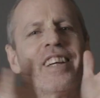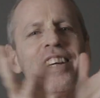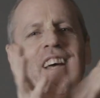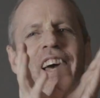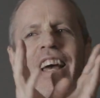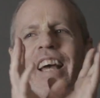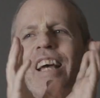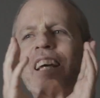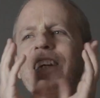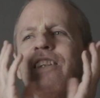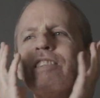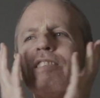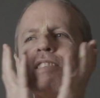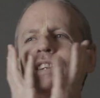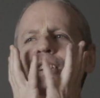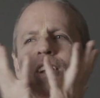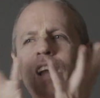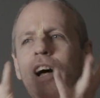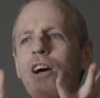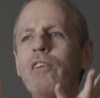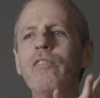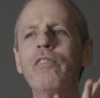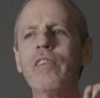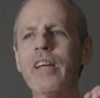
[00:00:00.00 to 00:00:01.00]
He's
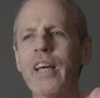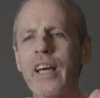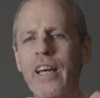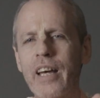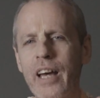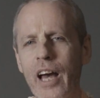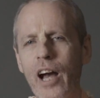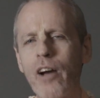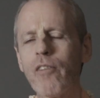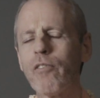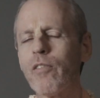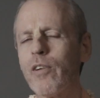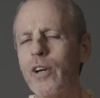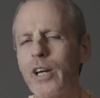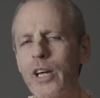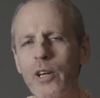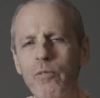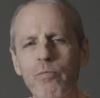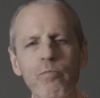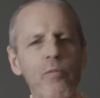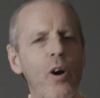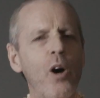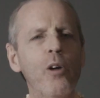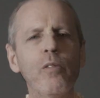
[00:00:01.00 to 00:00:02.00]
loving every
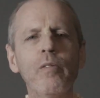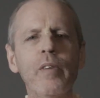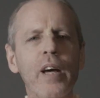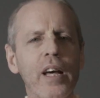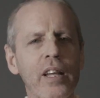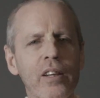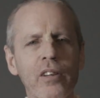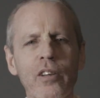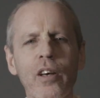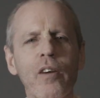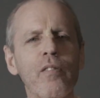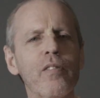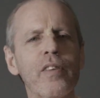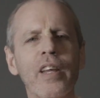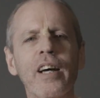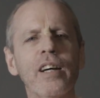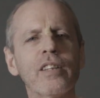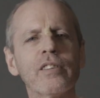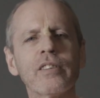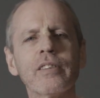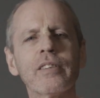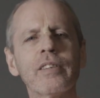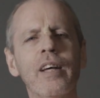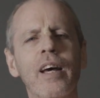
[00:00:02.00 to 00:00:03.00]
moment of
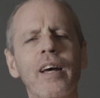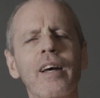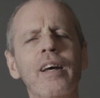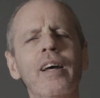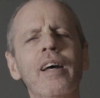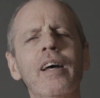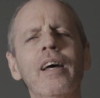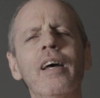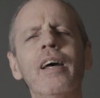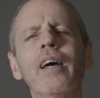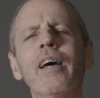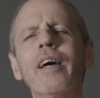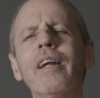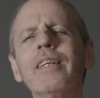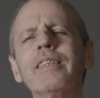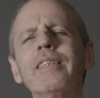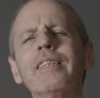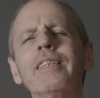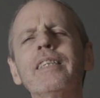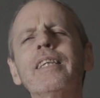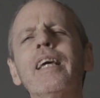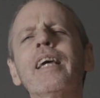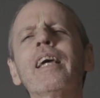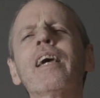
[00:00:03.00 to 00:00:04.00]
this. And he's
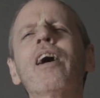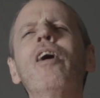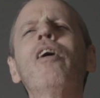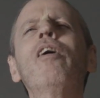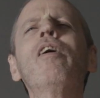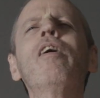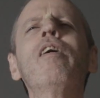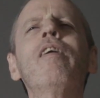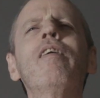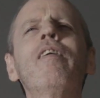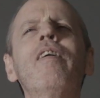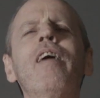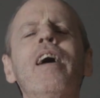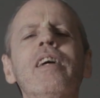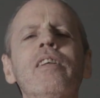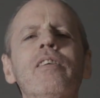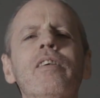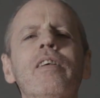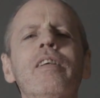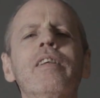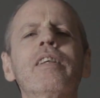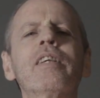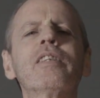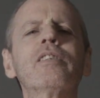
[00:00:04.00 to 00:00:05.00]
thinking, oh,
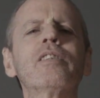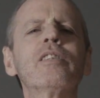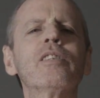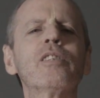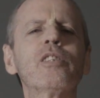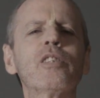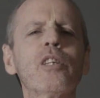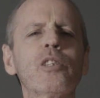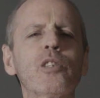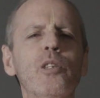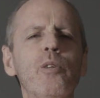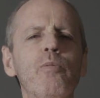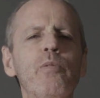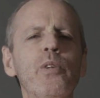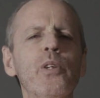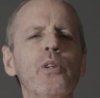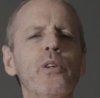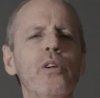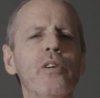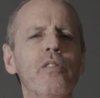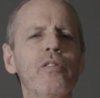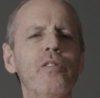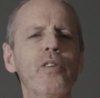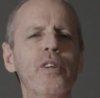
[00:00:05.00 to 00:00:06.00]
this is such a
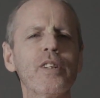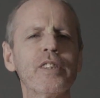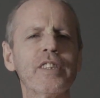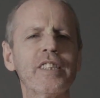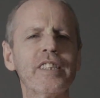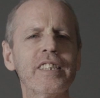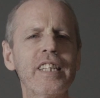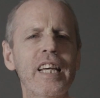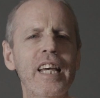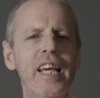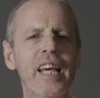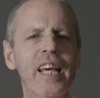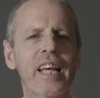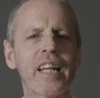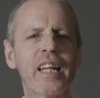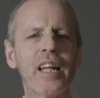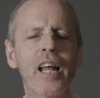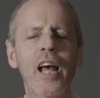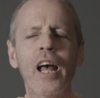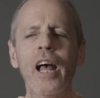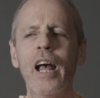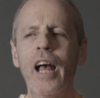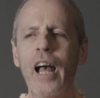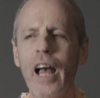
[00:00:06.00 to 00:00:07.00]
beautiful scene.
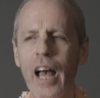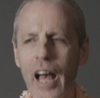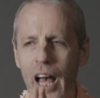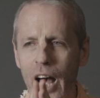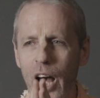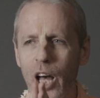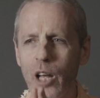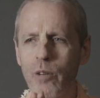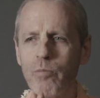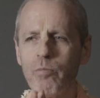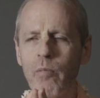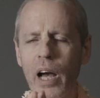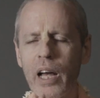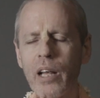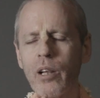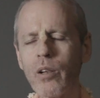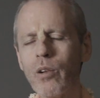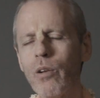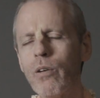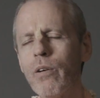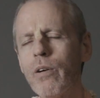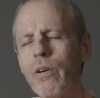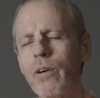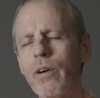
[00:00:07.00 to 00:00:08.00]
And my
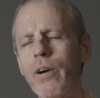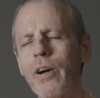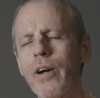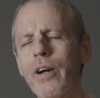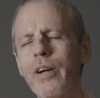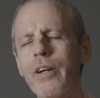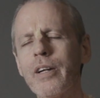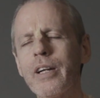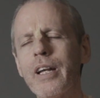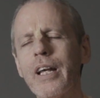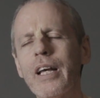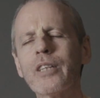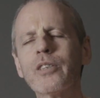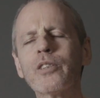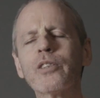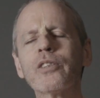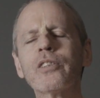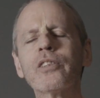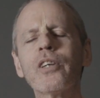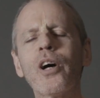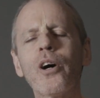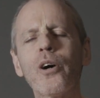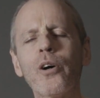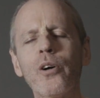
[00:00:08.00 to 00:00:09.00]
Lord is
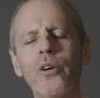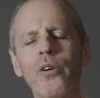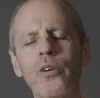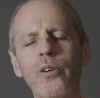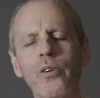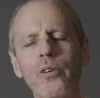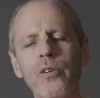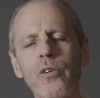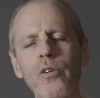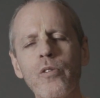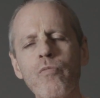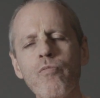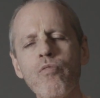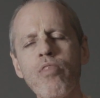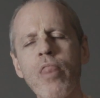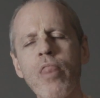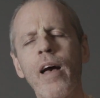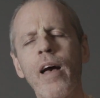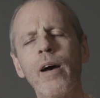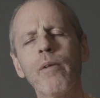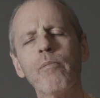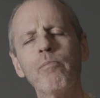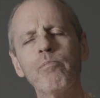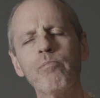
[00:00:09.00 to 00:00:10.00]
so
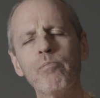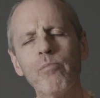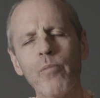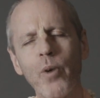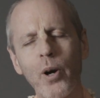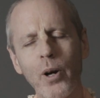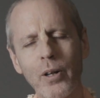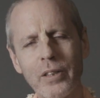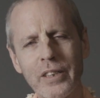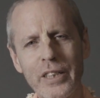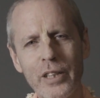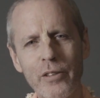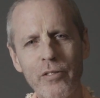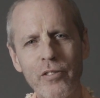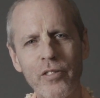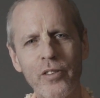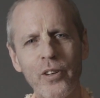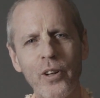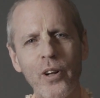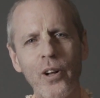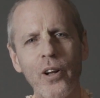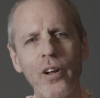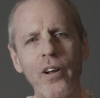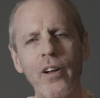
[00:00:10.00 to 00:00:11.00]

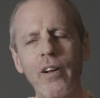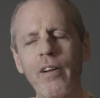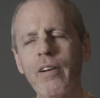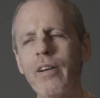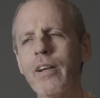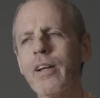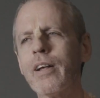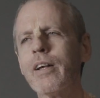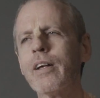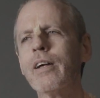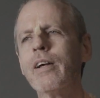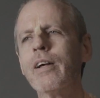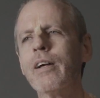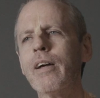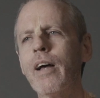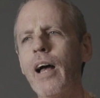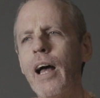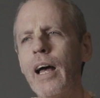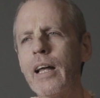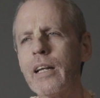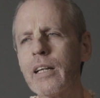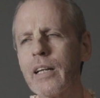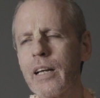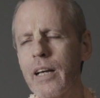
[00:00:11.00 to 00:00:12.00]
merciful
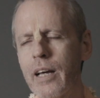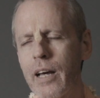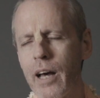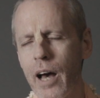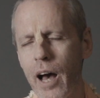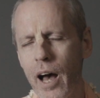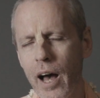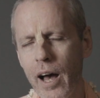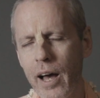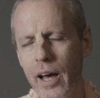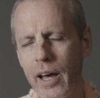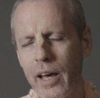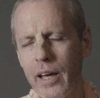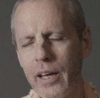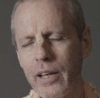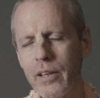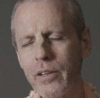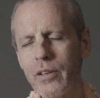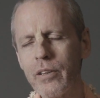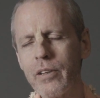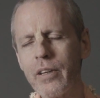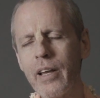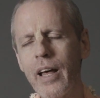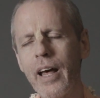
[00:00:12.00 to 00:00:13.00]
and
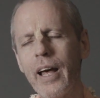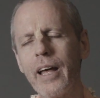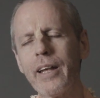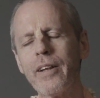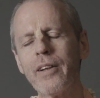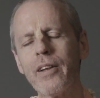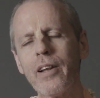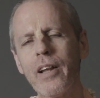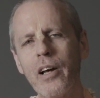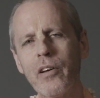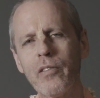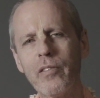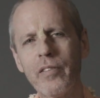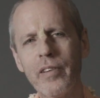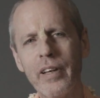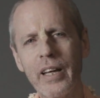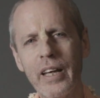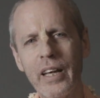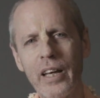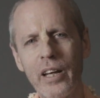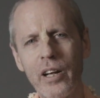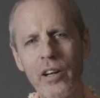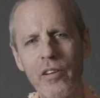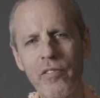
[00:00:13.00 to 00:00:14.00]
kind and
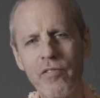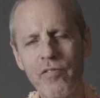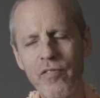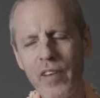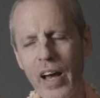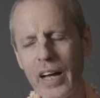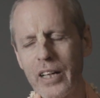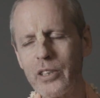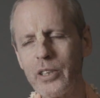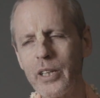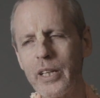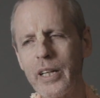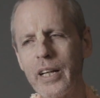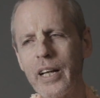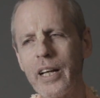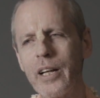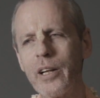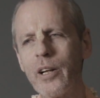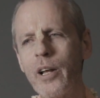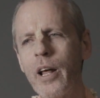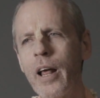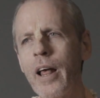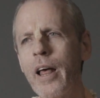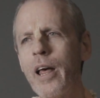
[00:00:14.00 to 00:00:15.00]
loving and
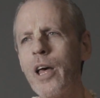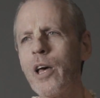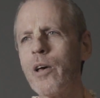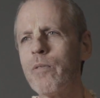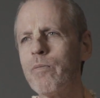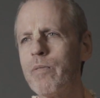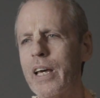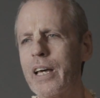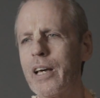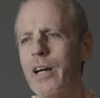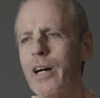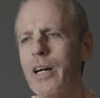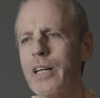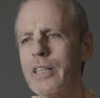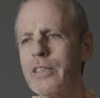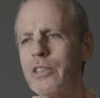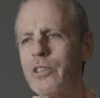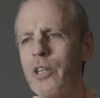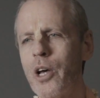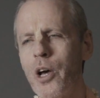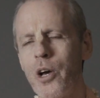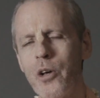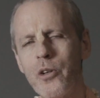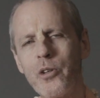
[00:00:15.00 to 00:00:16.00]
affectionate,
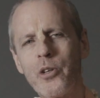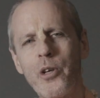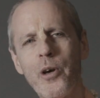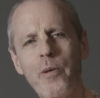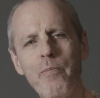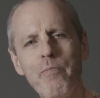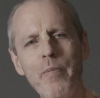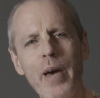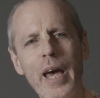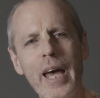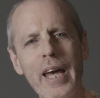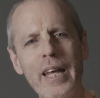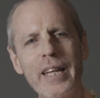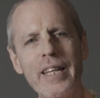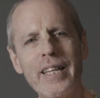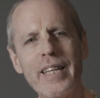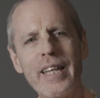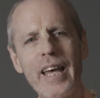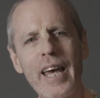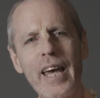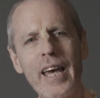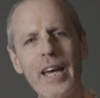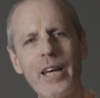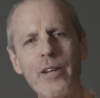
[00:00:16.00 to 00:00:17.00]
because to
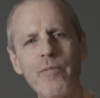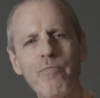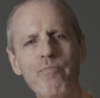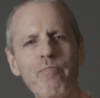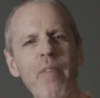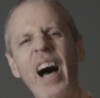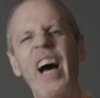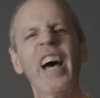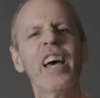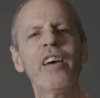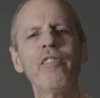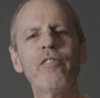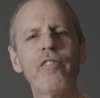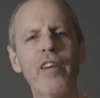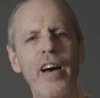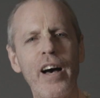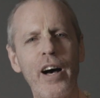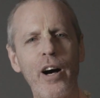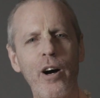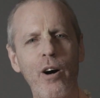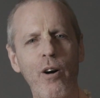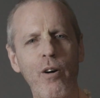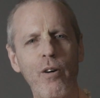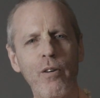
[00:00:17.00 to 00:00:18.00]
maintain my
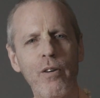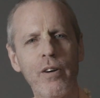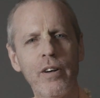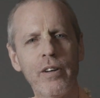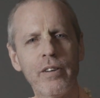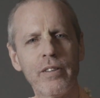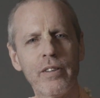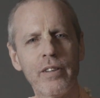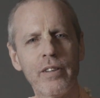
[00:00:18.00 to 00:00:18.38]
vow,